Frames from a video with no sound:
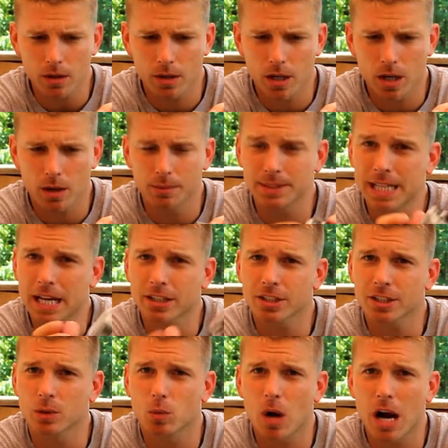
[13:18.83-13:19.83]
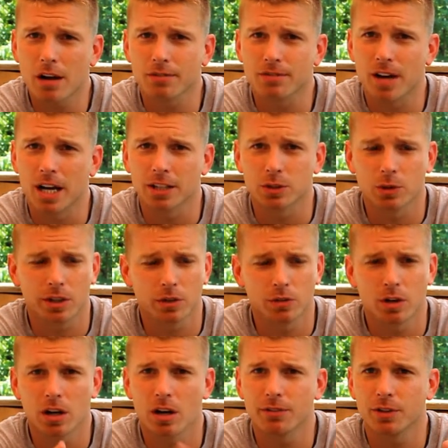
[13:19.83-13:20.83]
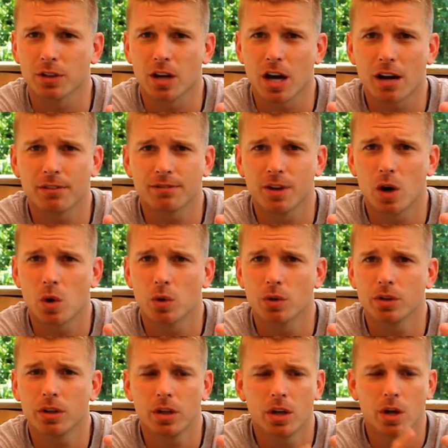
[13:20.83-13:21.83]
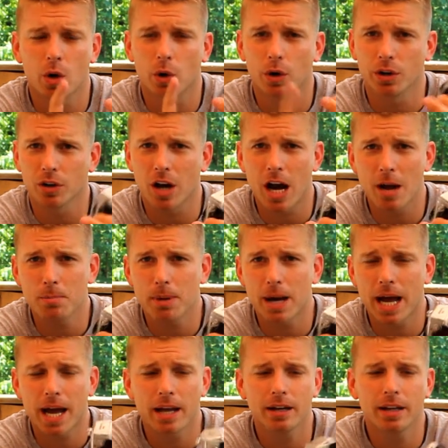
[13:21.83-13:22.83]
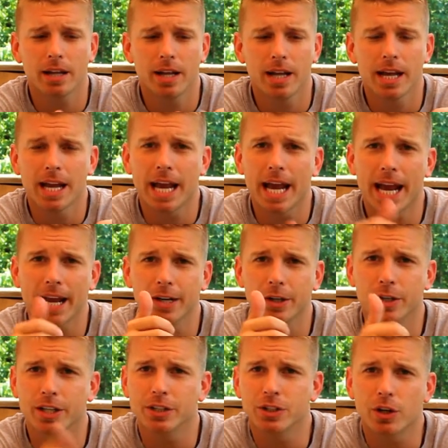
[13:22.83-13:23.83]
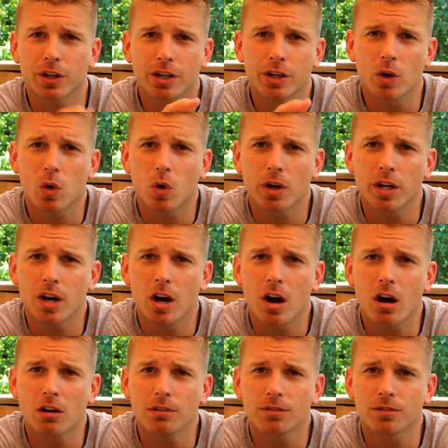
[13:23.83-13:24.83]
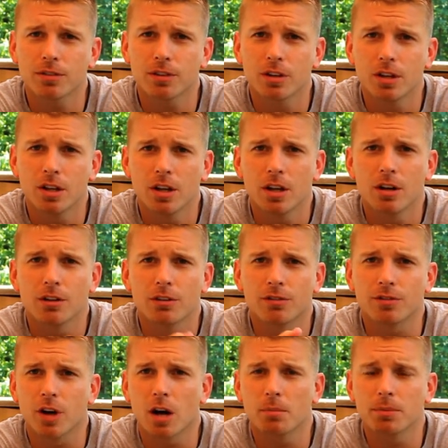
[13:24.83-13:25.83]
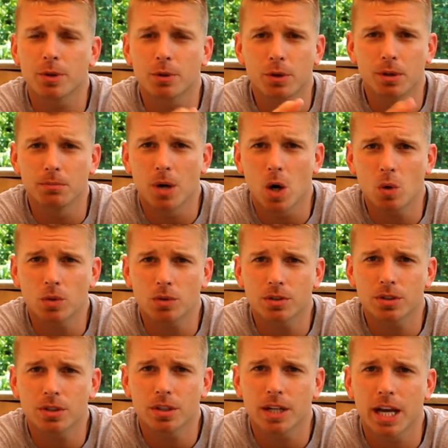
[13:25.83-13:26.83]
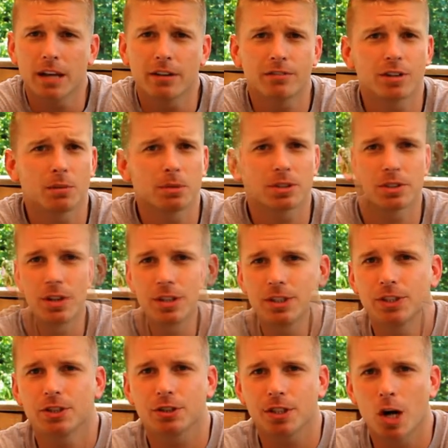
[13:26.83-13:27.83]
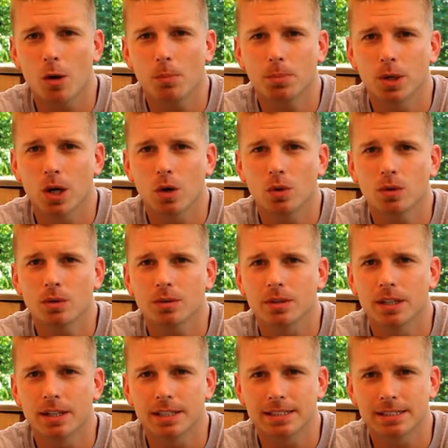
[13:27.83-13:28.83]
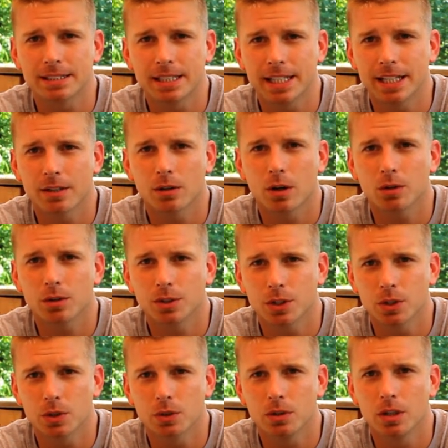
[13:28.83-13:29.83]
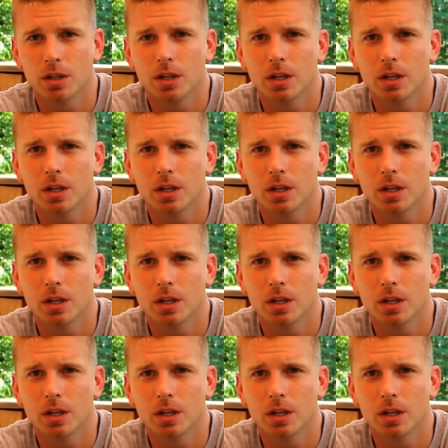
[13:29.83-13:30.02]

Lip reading: It's actually Wi-Fi, so it can run off your iPhone or your iPad, and you can turn it on and off from the remote. Alright guys, from a certain distance. GoPro, and this is the Hero 2.